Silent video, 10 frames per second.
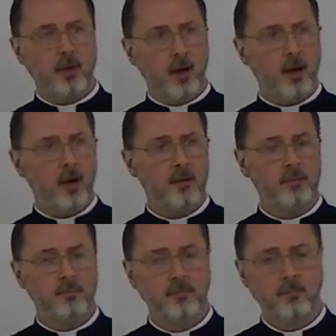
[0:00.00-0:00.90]
God
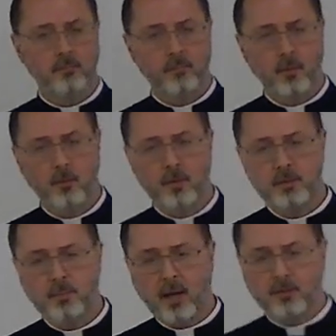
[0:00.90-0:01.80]

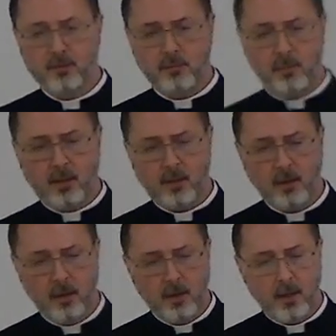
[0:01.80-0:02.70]
was meant to be
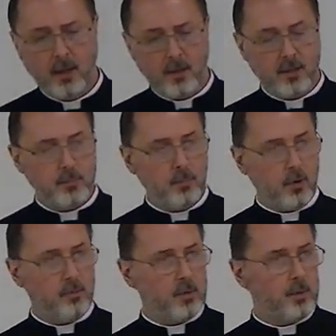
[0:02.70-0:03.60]
in its
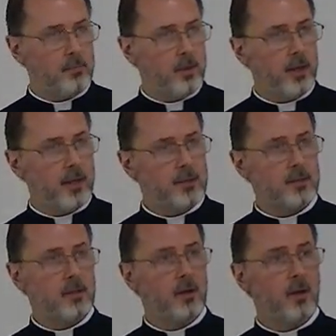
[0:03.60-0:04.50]
permanent place,
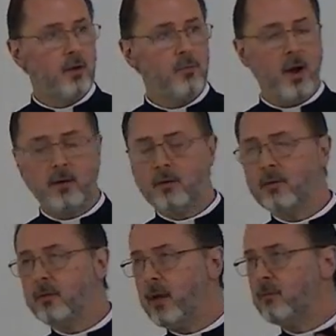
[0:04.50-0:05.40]

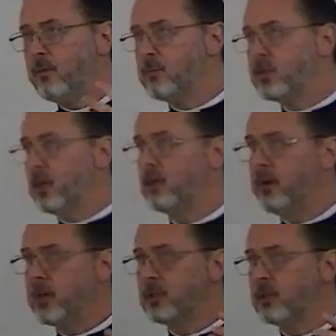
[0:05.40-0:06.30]
rendered then from
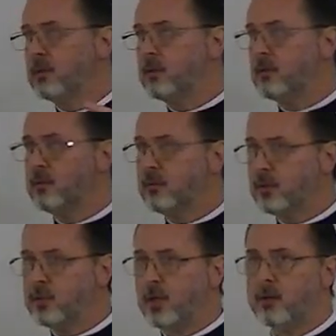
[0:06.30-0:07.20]
generation to
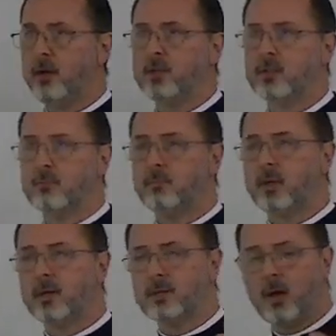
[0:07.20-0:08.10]
generation,
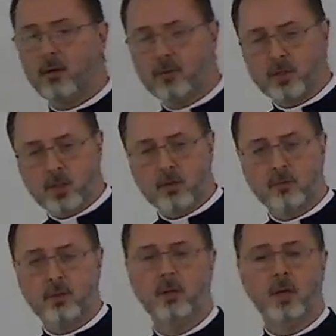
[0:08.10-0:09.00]
because all the
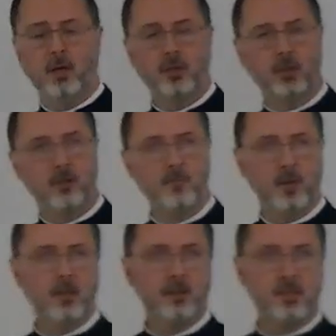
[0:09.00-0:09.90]
children should have
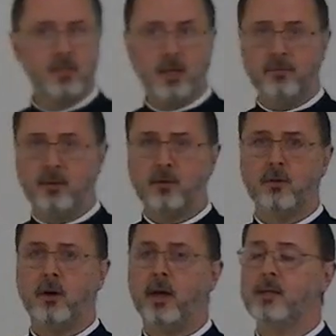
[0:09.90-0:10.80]
been conceived in
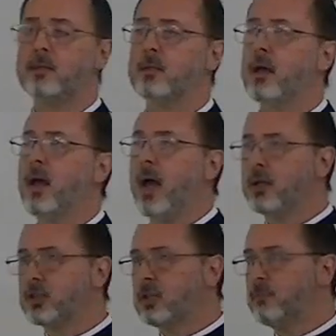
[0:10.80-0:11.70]
grace
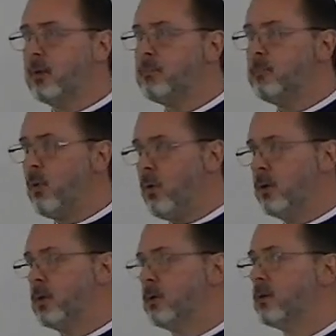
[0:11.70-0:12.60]
and should have been
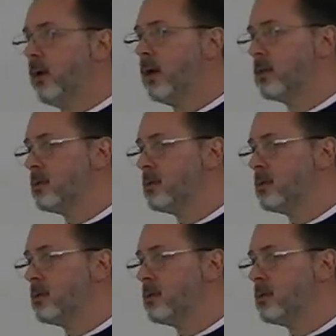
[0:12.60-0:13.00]
born in grace.